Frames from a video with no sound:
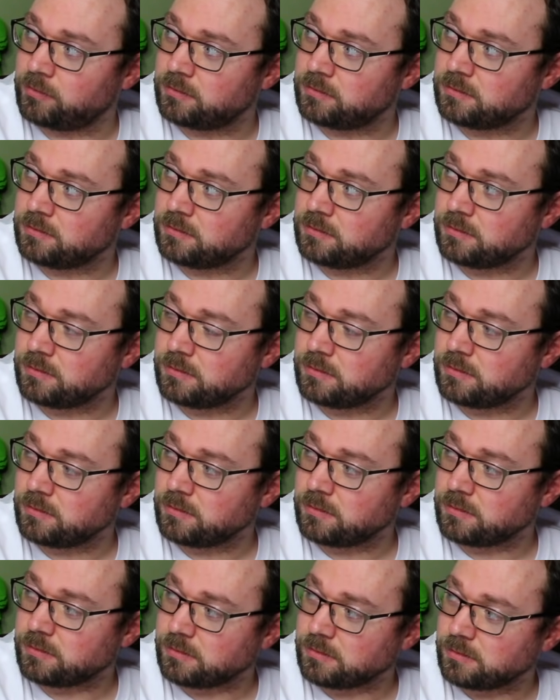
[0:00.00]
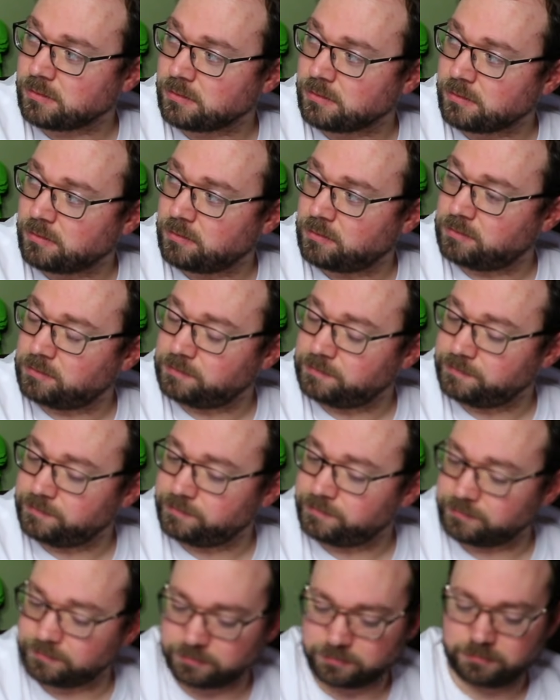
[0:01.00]

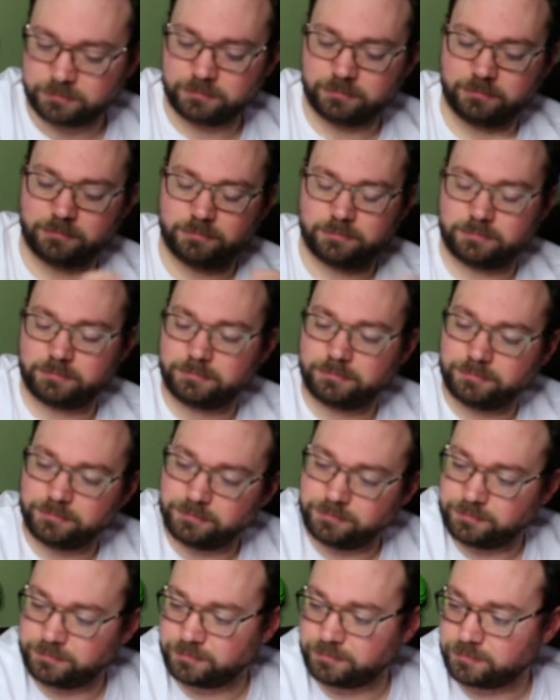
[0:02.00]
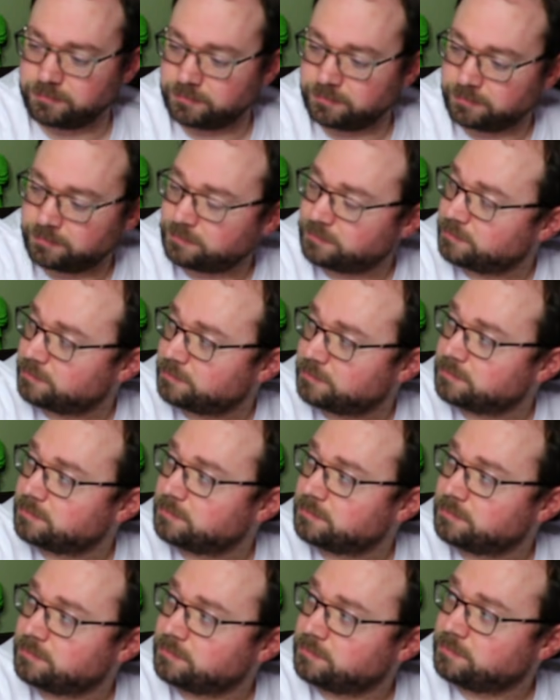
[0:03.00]

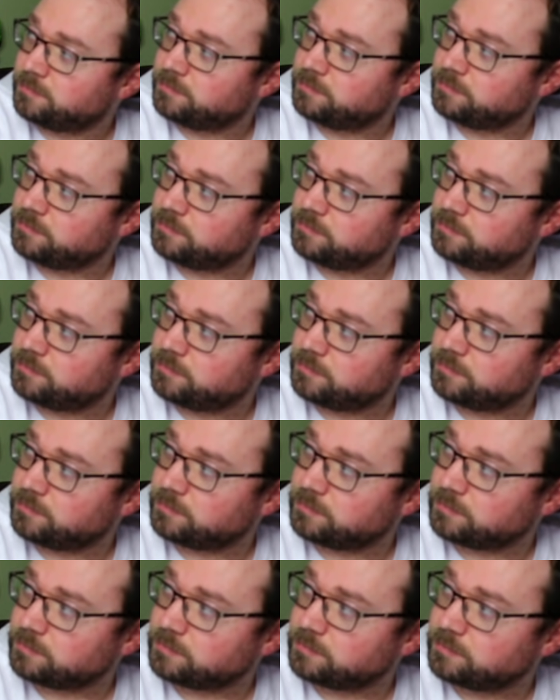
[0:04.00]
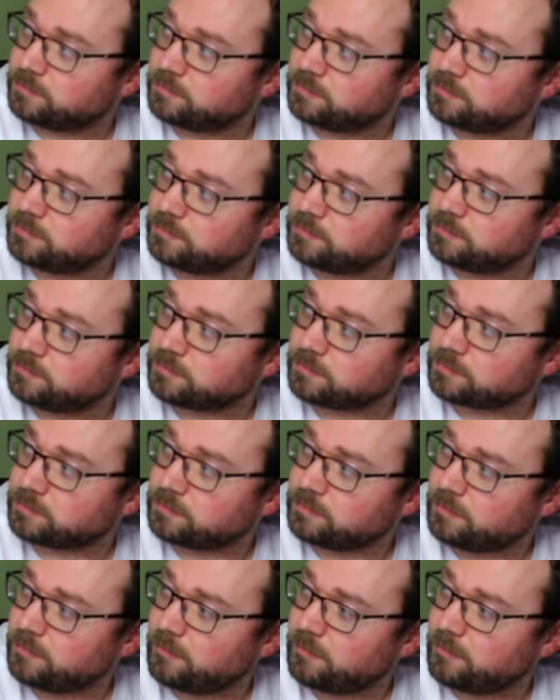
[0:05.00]
[no speech]